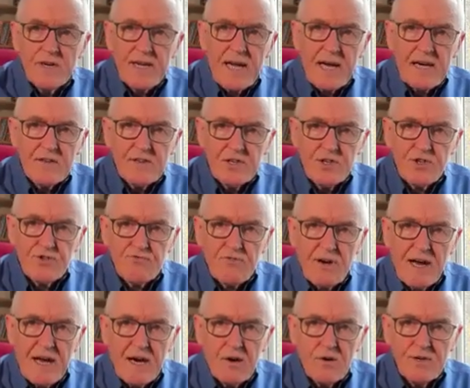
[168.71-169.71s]
at the
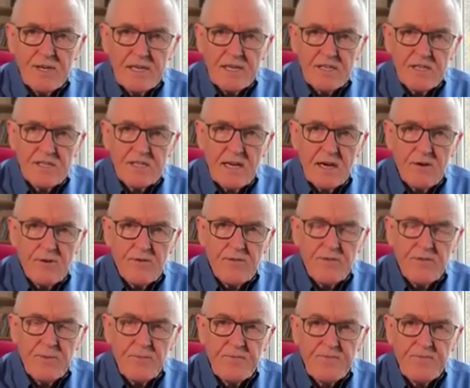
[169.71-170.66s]
shroud itself.